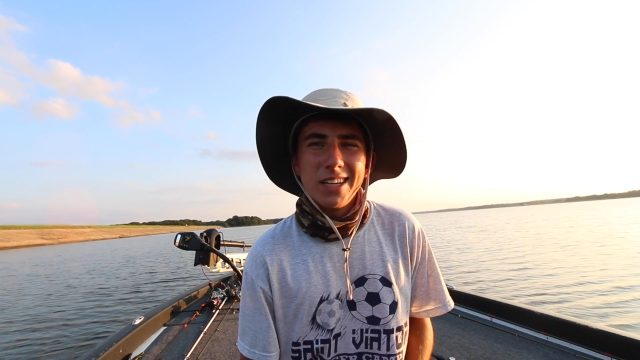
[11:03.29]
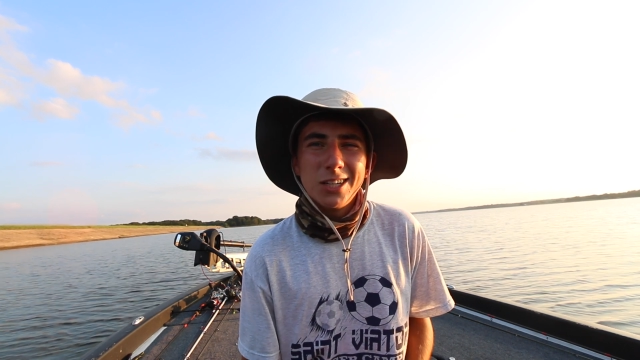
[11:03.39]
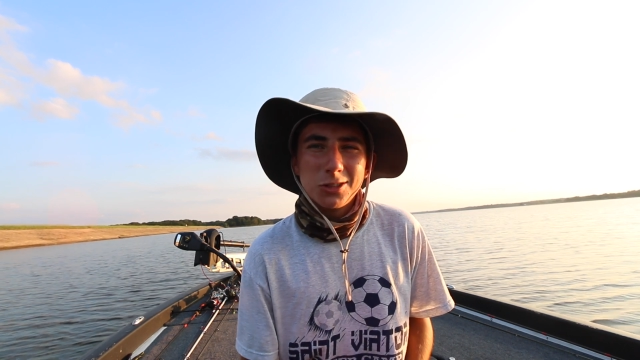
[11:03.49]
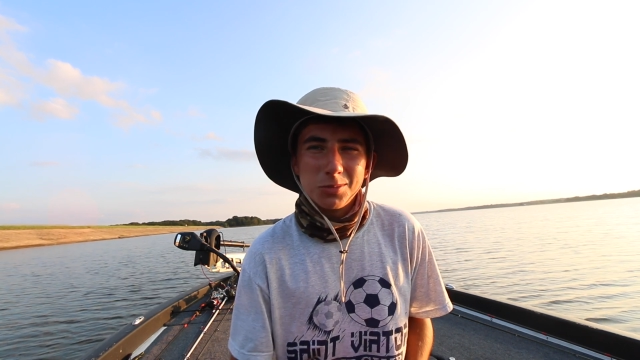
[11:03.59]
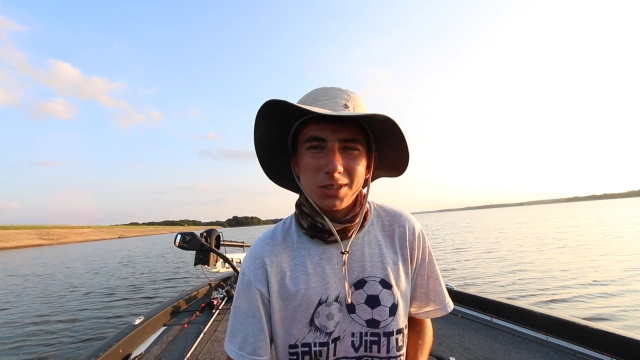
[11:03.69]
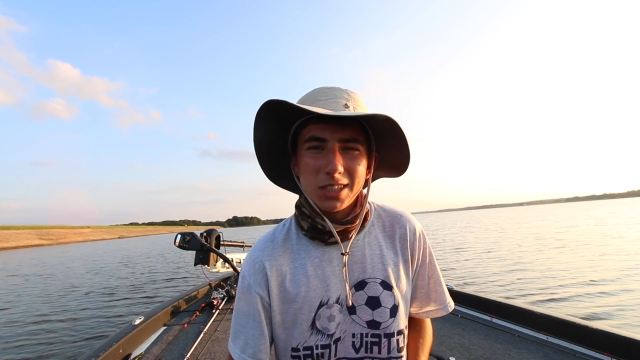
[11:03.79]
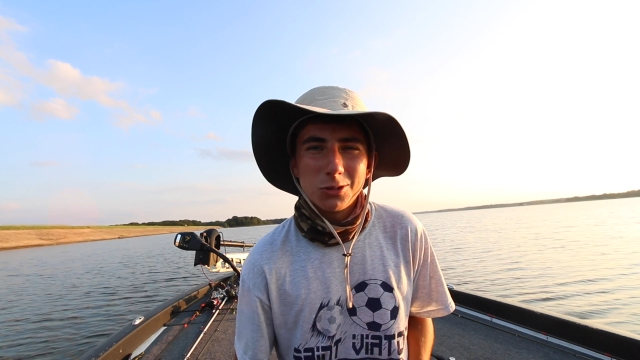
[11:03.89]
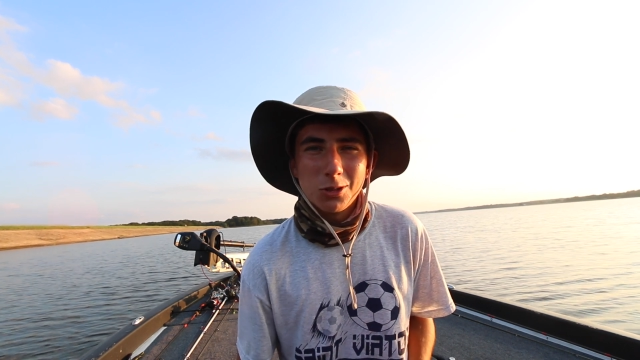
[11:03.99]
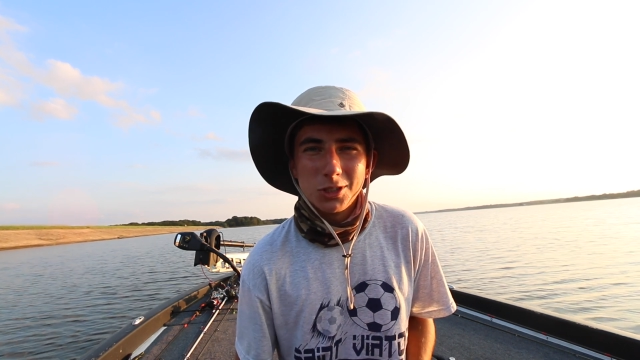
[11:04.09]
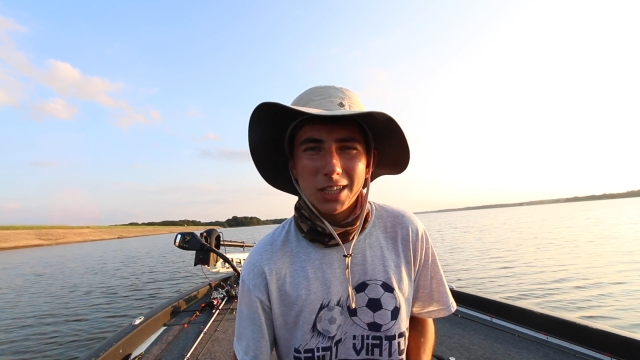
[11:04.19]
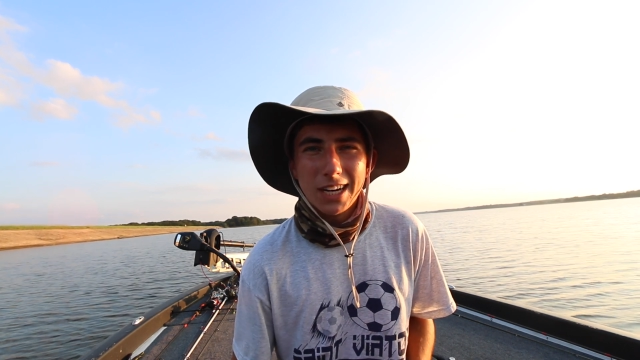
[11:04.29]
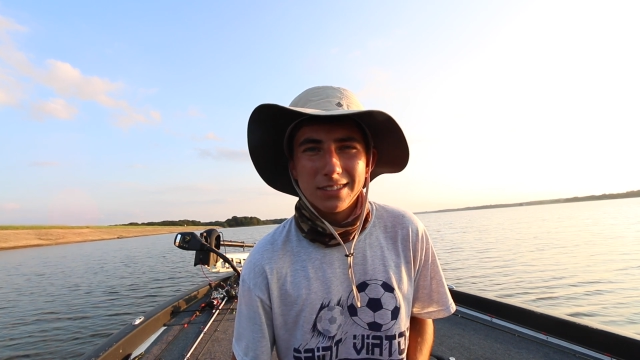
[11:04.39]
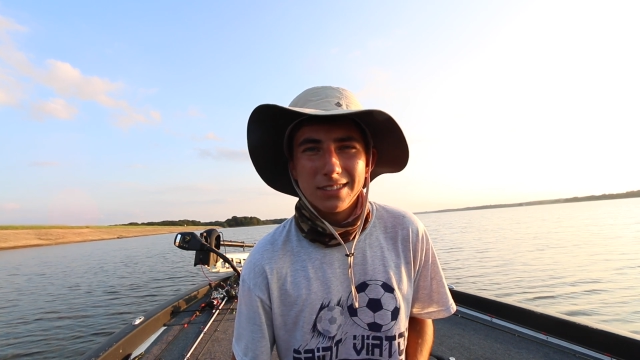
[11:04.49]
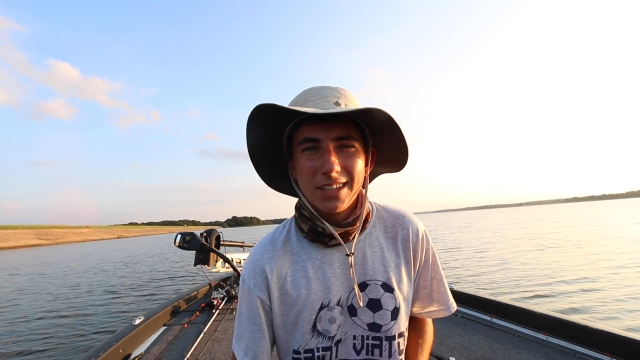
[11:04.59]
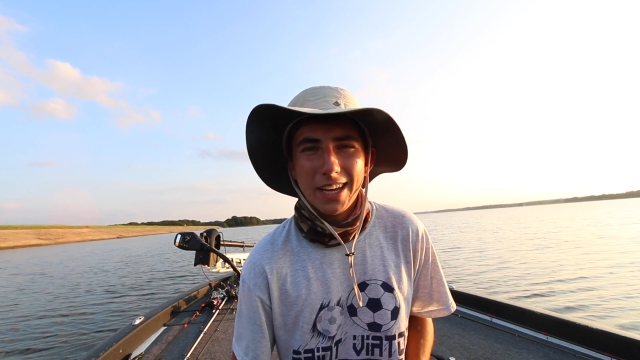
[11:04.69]
Here's some sick drone
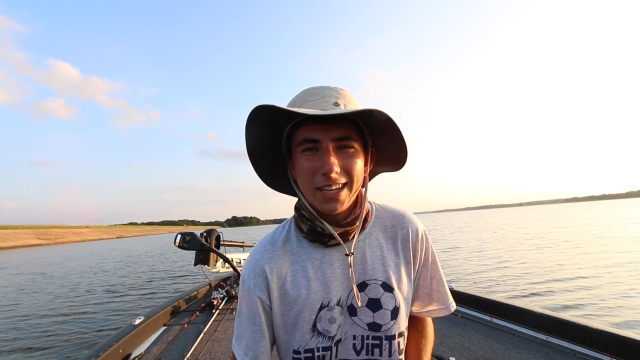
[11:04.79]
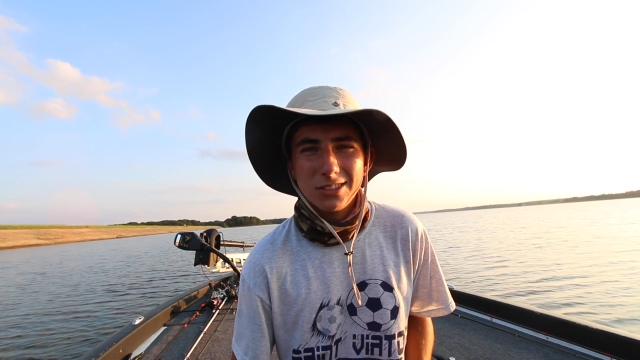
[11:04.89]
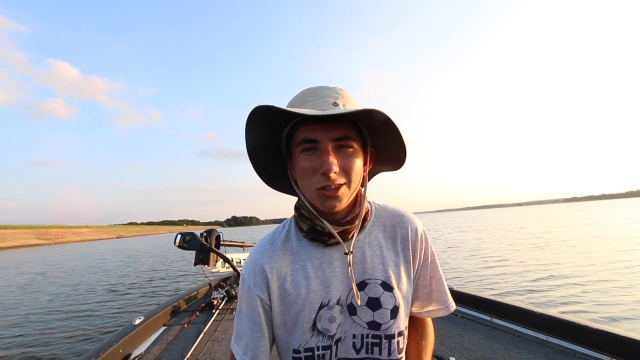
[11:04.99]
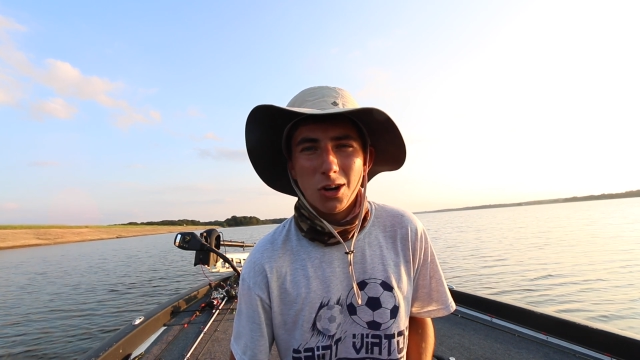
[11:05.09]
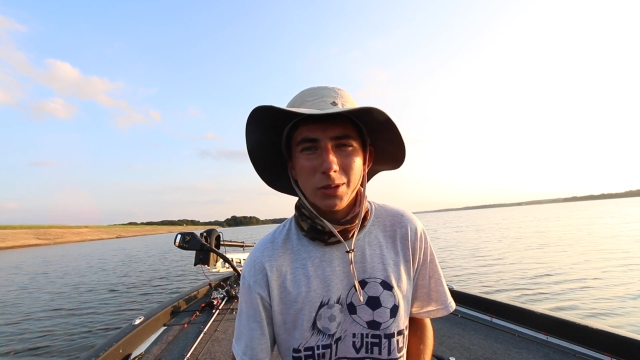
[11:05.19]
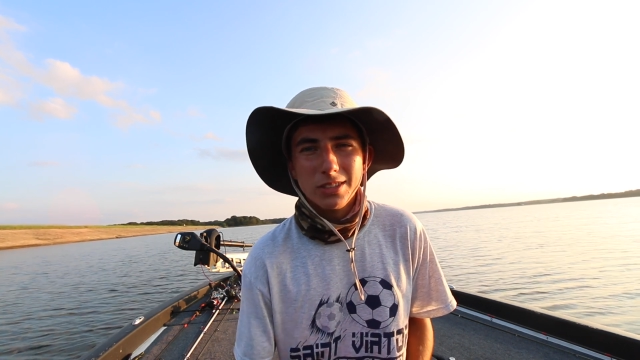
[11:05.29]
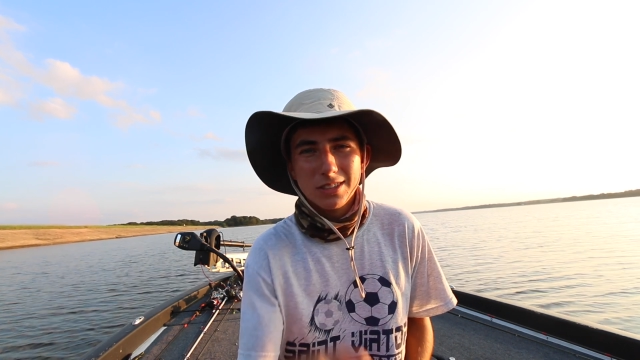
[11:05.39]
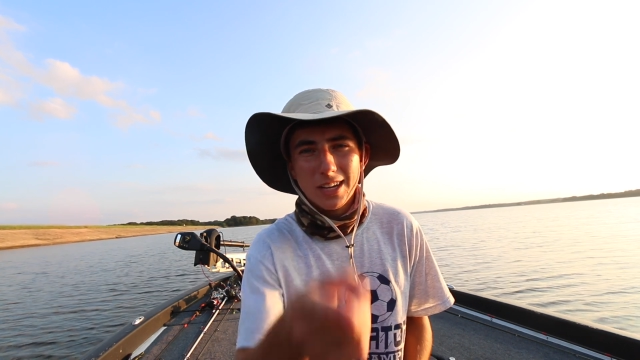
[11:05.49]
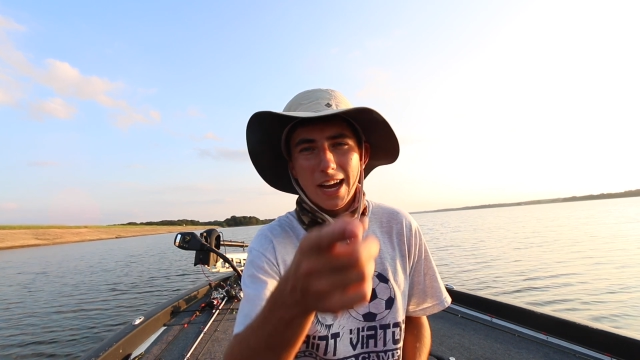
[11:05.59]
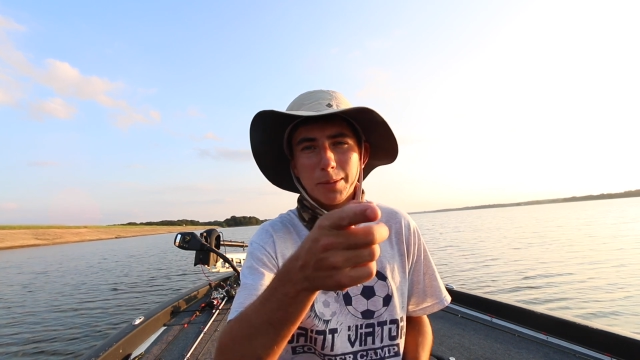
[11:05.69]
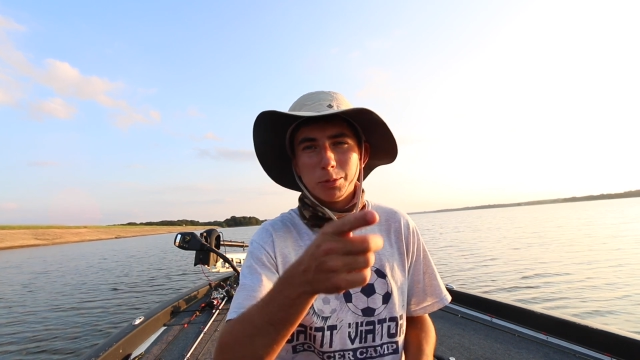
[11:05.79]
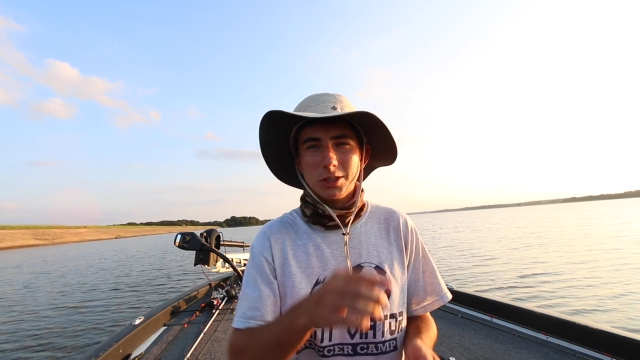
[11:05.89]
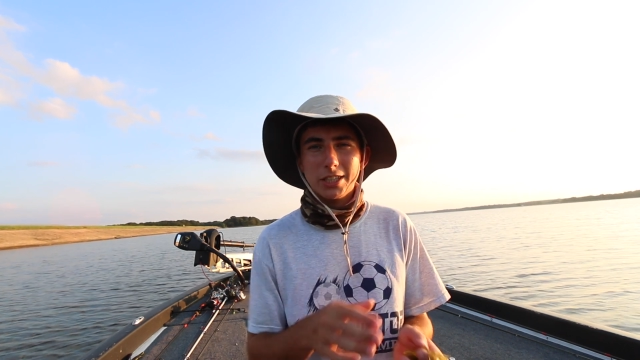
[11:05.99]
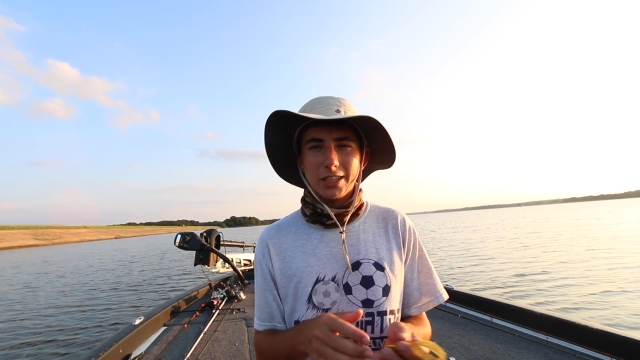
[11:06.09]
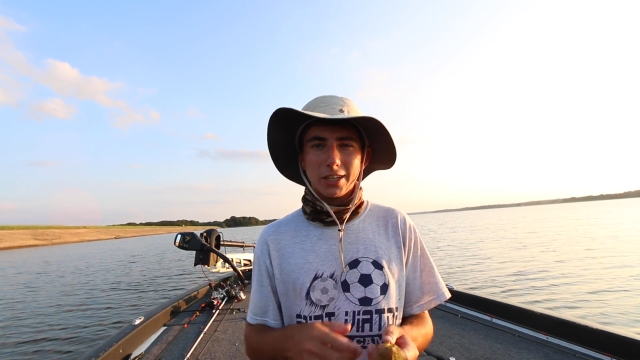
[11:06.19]
shots. And as always, I
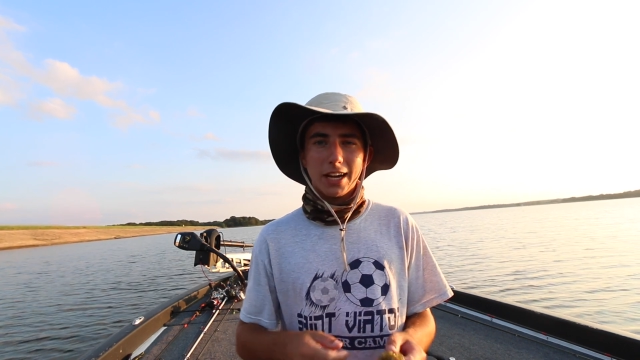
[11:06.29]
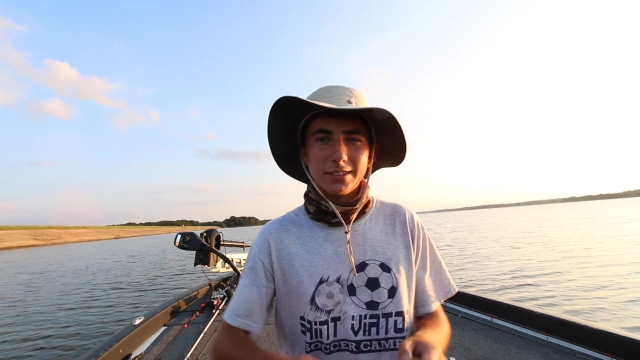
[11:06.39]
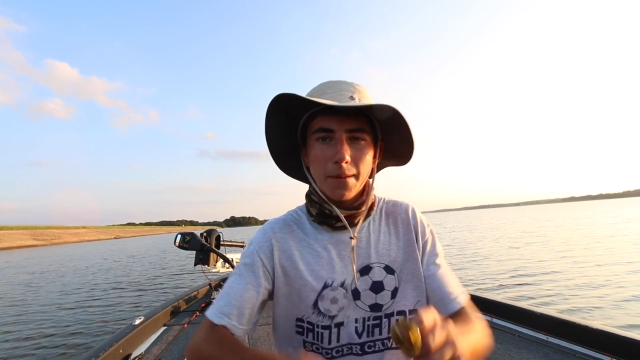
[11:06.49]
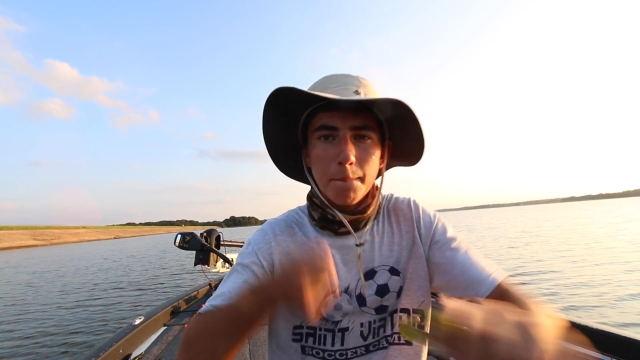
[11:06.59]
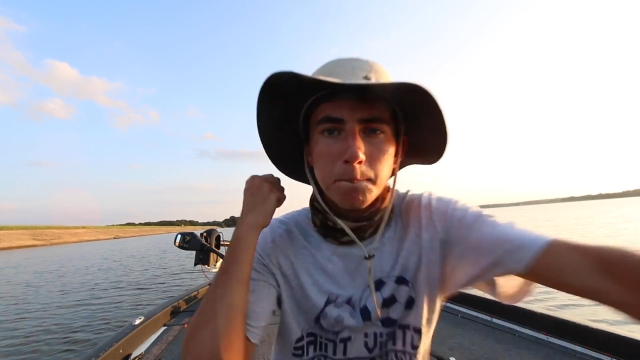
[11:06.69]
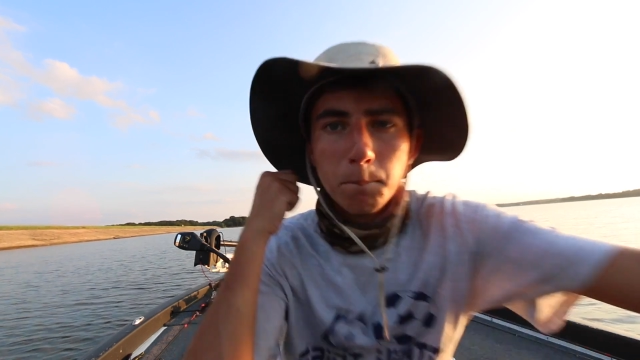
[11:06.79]
appreciate you guys.